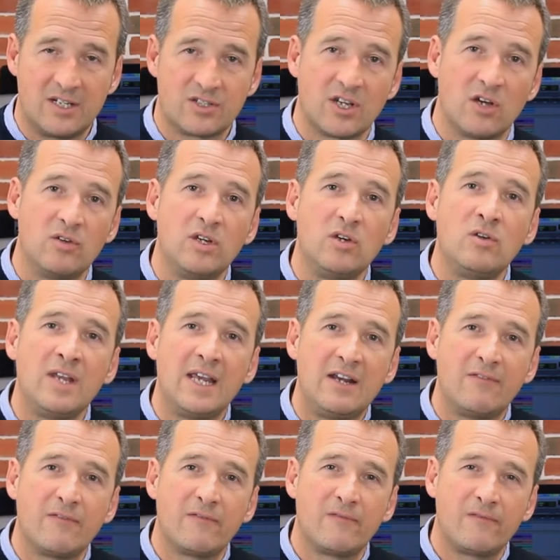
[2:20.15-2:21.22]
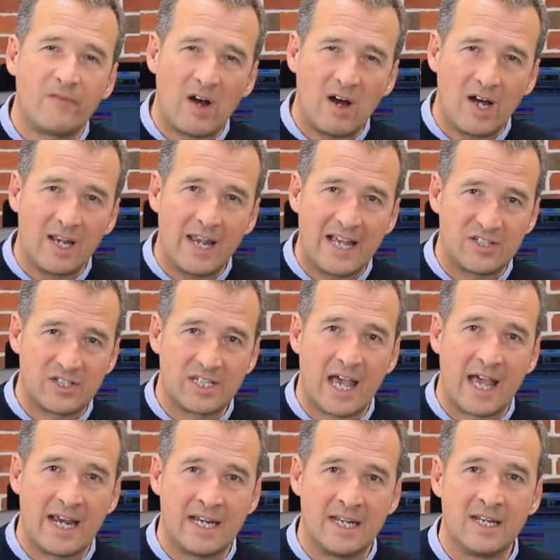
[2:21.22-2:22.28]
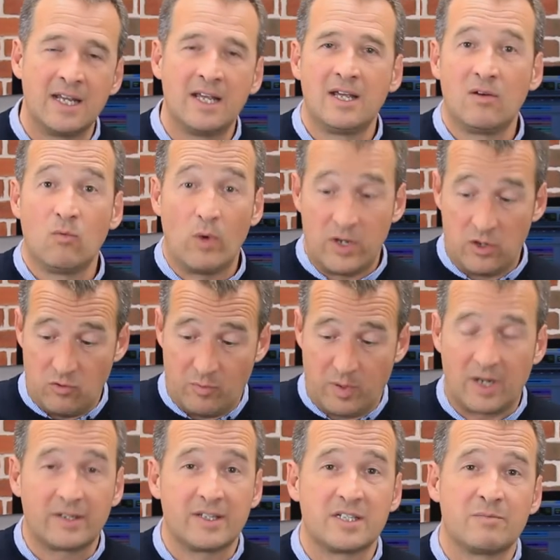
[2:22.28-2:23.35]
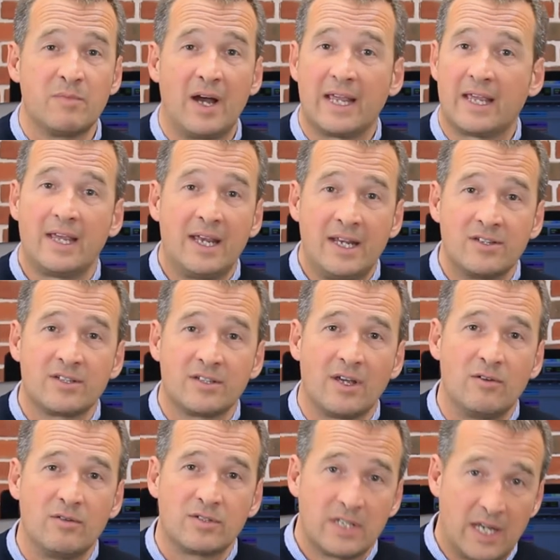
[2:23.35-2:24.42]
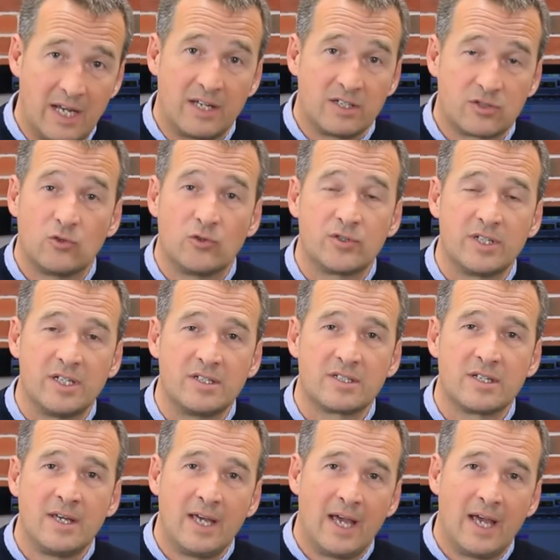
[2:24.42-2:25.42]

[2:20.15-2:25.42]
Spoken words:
So you need far less gain when you plug this mic into those sources.